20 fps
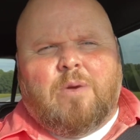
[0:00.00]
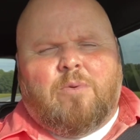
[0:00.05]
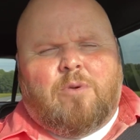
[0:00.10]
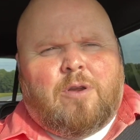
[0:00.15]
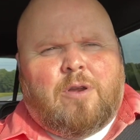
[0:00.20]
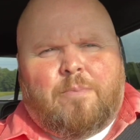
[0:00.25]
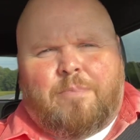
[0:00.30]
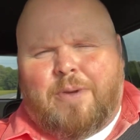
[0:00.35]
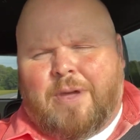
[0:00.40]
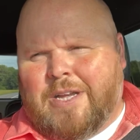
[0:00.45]
We're
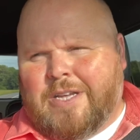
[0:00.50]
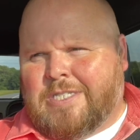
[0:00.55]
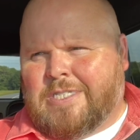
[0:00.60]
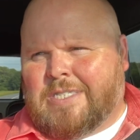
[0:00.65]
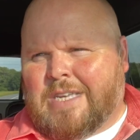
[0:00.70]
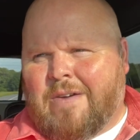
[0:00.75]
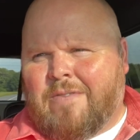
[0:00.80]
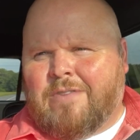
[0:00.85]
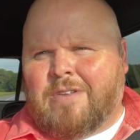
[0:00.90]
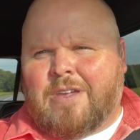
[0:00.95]
going to pick
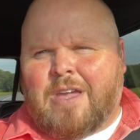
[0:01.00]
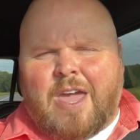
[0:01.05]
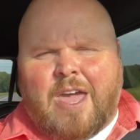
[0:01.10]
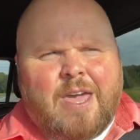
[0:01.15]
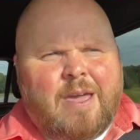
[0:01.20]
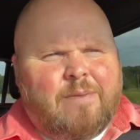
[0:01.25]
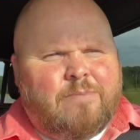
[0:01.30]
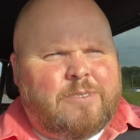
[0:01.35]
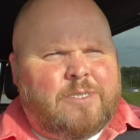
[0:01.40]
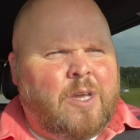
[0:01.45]
seven
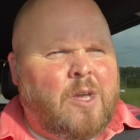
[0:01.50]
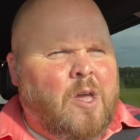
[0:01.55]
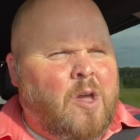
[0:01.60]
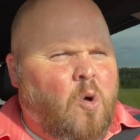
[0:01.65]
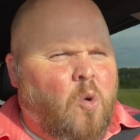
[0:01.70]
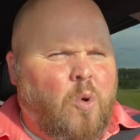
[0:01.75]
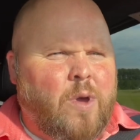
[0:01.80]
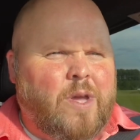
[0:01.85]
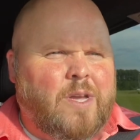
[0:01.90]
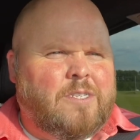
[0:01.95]
games
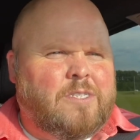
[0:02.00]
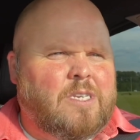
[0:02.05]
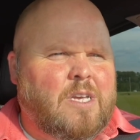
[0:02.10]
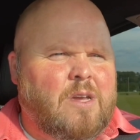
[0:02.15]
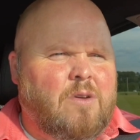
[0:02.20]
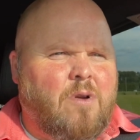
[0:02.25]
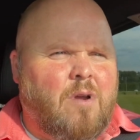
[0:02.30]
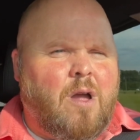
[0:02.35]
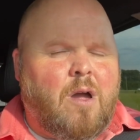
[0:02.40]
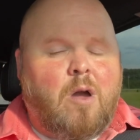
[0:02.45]
week
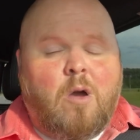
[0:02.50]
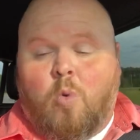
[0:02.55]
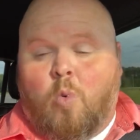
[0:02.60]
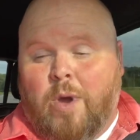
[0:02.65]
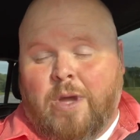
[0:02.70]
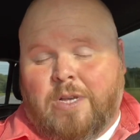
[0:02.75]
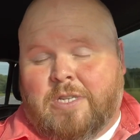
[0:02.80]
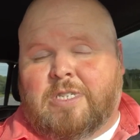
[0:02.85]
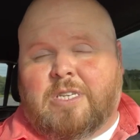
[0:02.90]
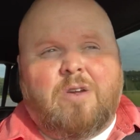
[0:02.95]
zero.
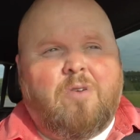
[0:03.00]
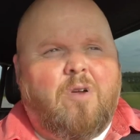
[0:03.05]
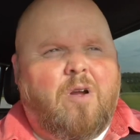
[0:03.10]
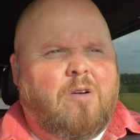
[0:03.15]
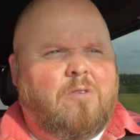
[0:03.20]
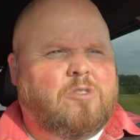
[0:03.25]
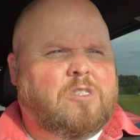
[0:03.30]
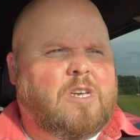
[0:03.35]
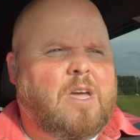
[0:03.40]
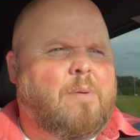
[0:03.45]
Week
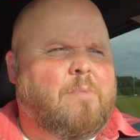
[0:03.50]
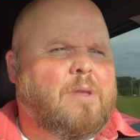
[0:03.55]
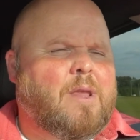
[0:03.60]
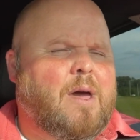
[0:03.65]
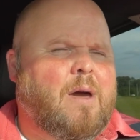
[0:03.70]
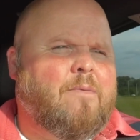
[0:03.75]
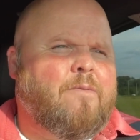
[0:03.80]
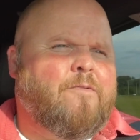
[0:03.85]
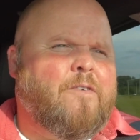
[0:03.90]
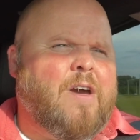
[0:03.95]
zero is coming
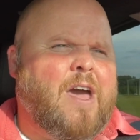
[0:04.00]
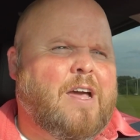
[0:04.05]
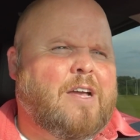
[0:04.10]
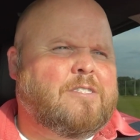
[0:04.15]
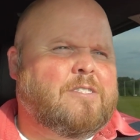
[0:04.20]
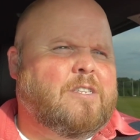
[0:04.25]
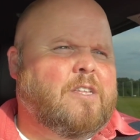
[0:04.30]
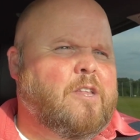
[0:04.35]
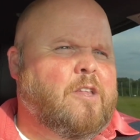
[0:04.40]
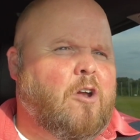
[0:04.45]
up
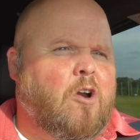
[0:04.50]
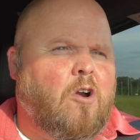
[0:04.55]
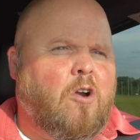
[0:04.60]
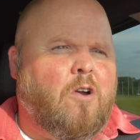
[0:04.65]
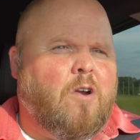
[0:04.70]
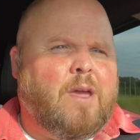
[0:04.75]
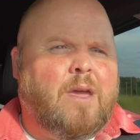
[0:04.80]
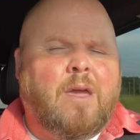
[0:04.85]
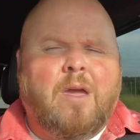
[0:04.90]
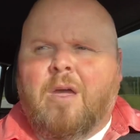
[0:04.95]
fast and in a
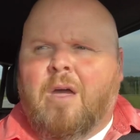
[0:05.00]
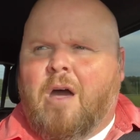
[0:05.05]
hurry.